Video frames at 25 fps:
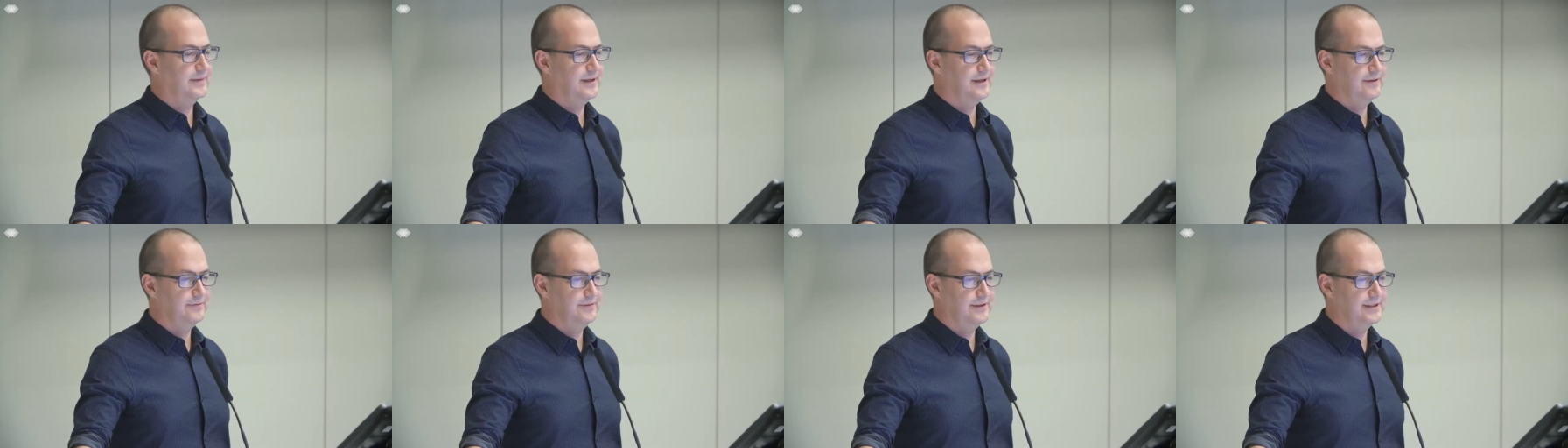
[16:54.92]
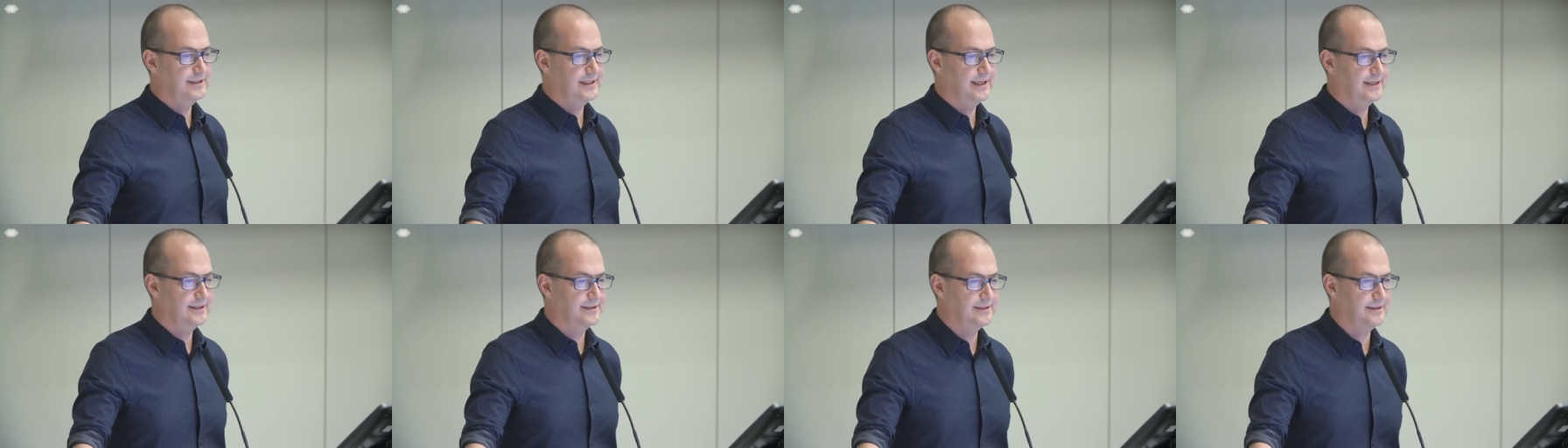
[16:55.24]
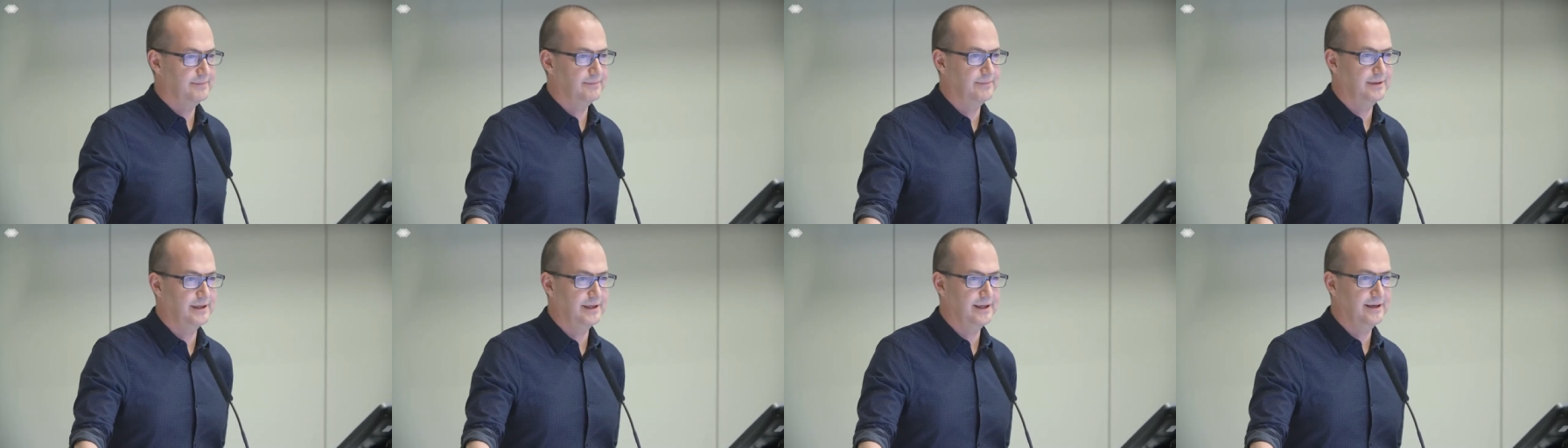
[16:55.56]
if he said
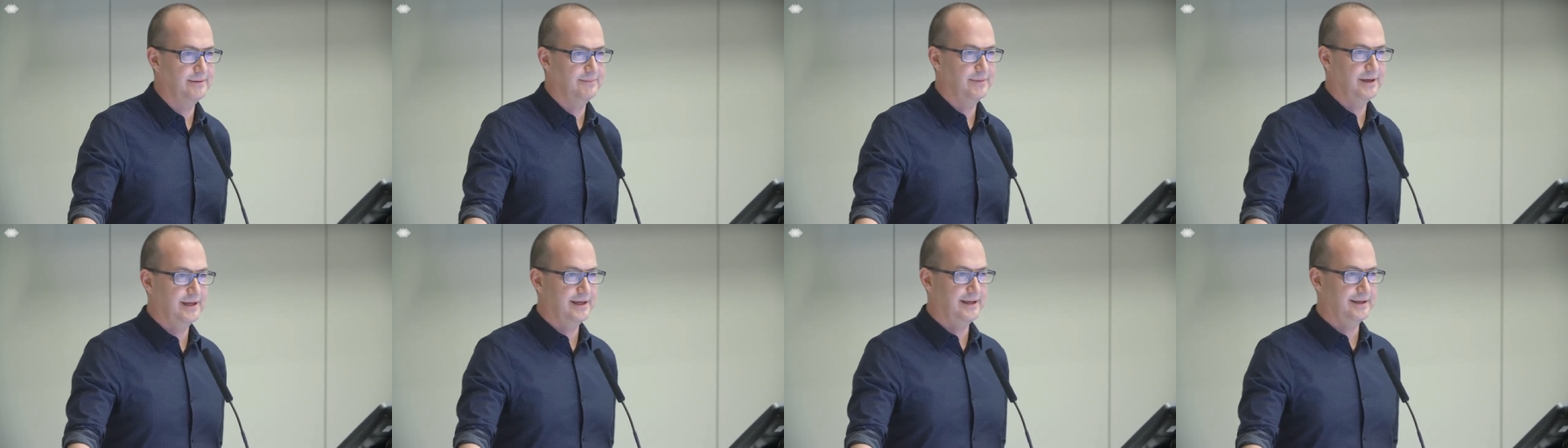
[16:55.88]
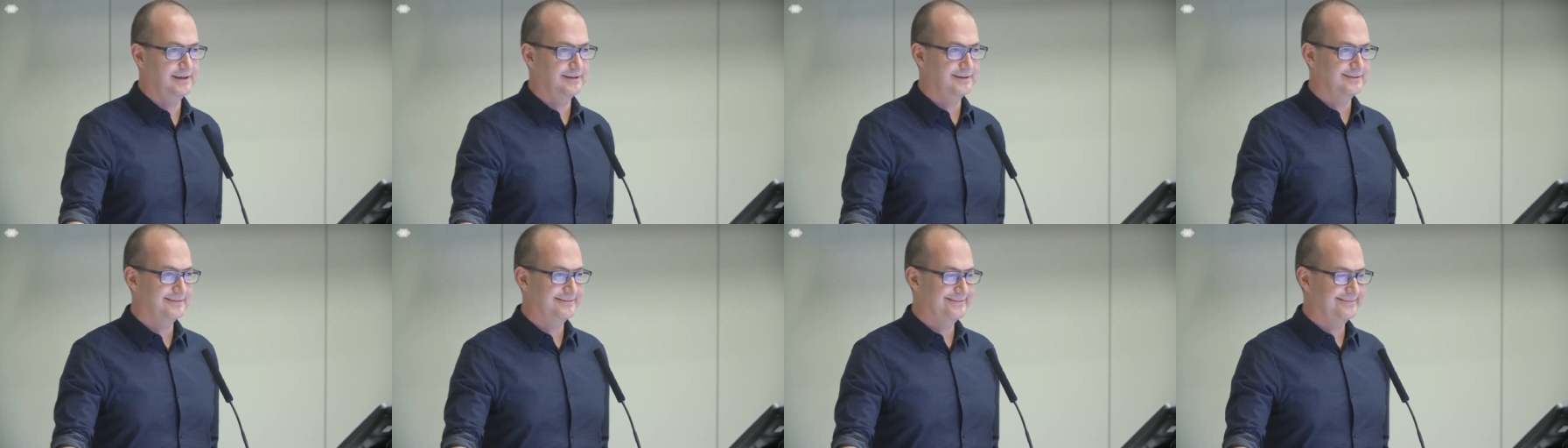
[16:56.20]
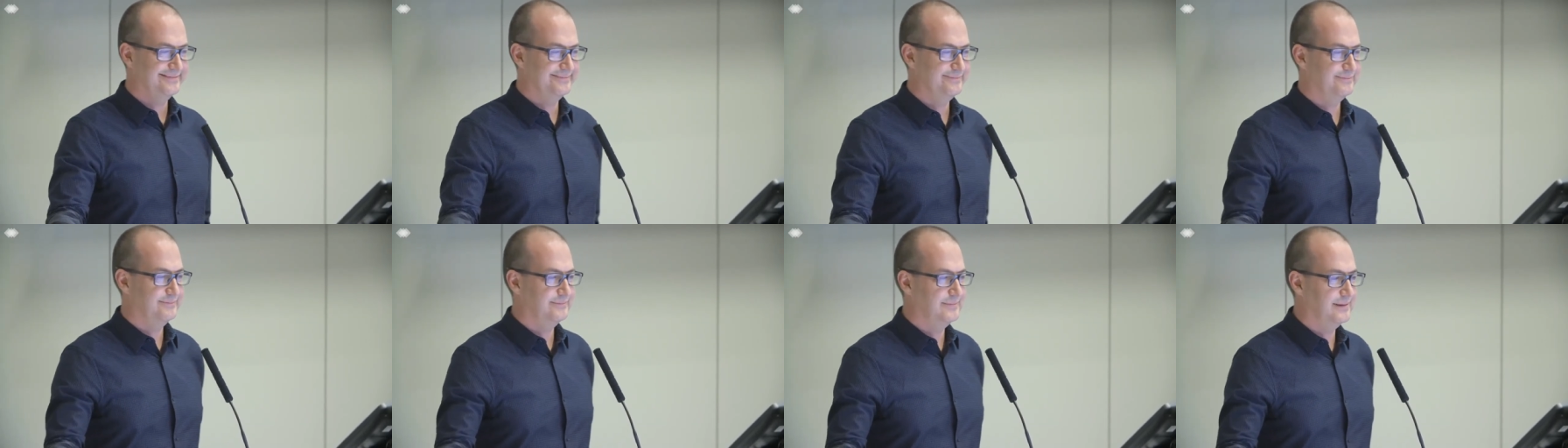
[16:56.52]
something, he might
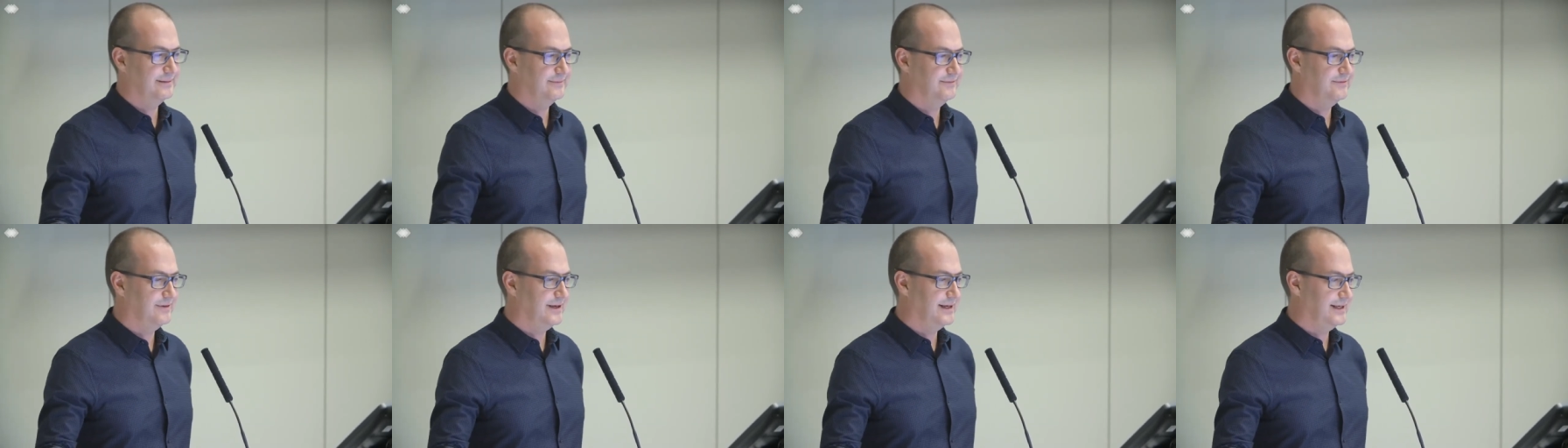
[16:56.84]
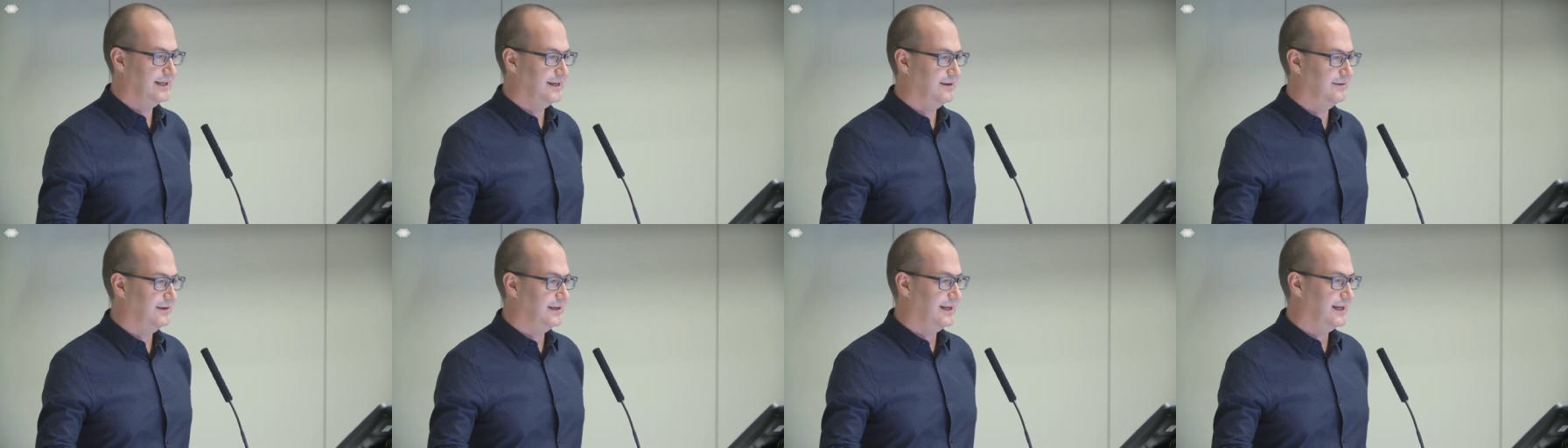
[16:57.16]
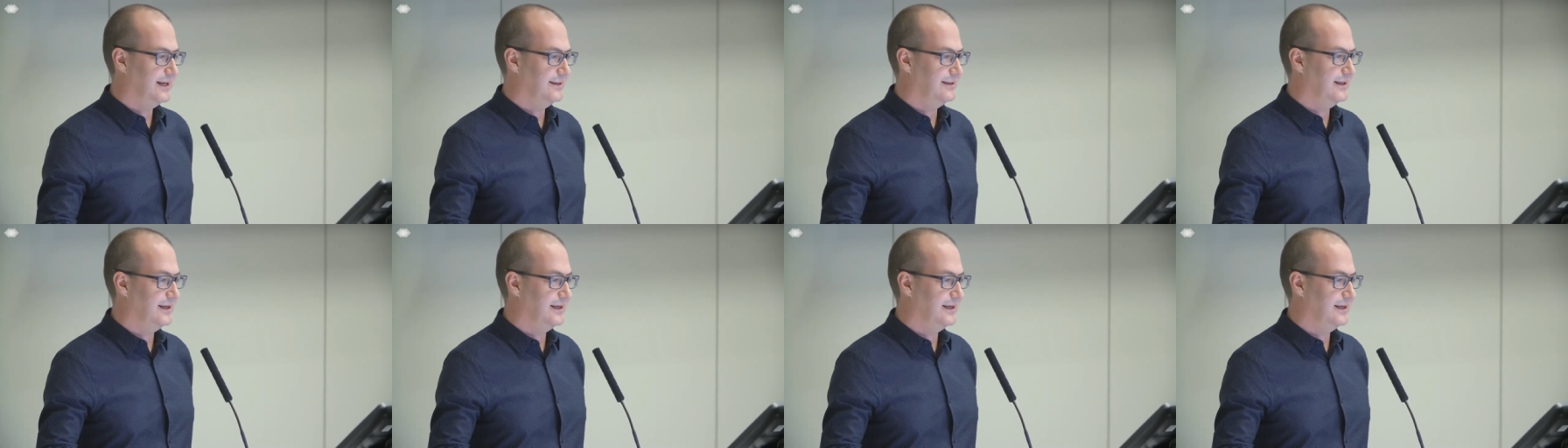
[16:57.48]
find out he had